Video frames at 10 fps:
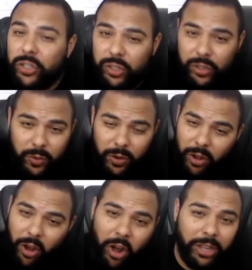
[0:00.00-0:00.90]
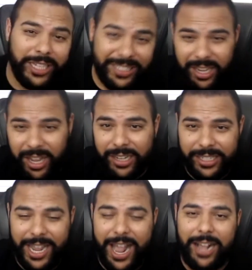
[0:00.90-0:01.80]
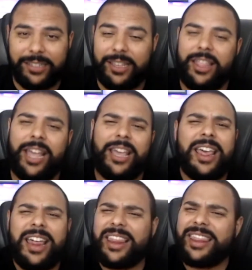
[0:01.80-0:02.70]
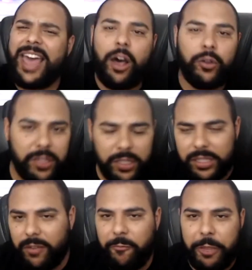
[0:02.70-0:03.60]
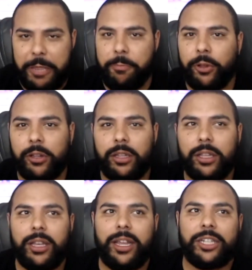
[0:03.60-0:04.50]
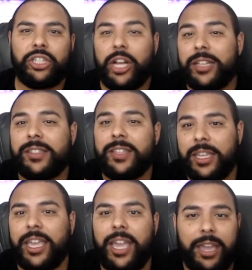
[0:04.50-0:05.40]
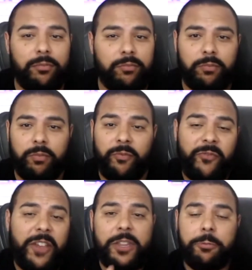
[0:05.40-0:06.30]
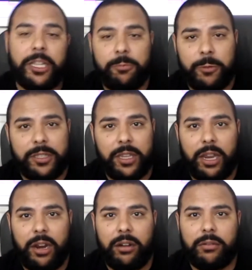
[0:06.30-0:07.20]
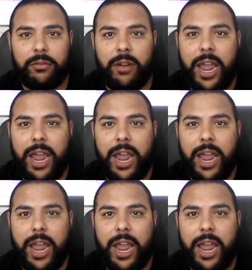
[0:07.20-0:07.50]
through all his contacts and like thousands of people just to get 50 placements a year, right?